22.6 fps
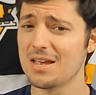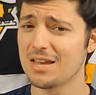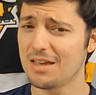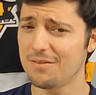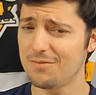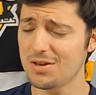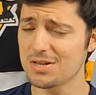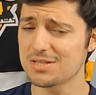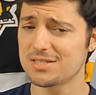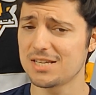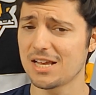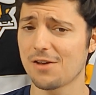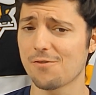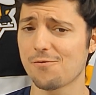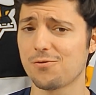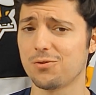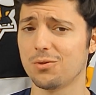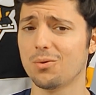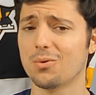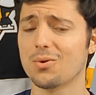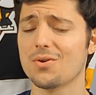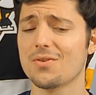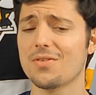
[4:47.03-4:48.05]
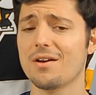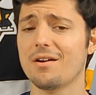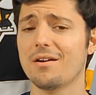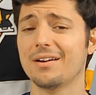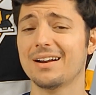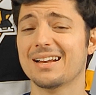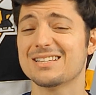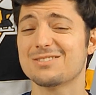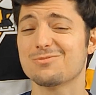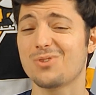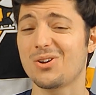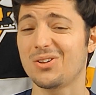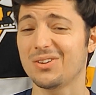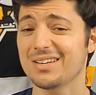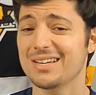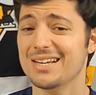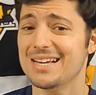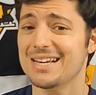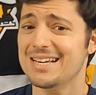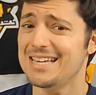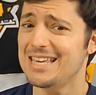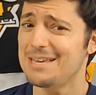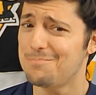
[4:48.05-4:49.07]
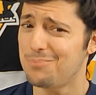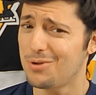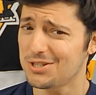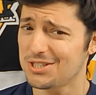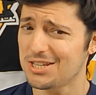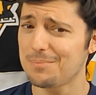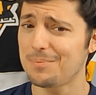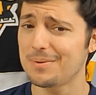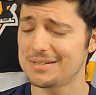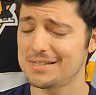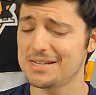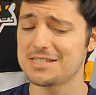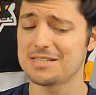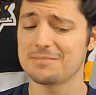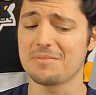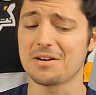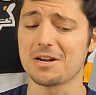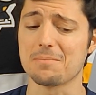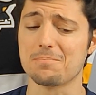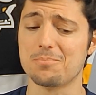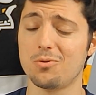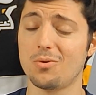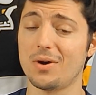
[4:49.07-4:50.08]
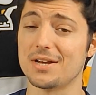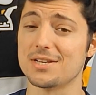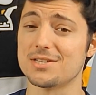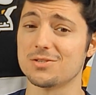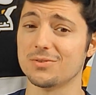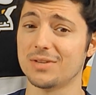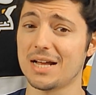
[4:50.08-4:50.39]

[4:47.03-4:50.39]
give you a safe floor there, and as well, he puts up a decent amount of points.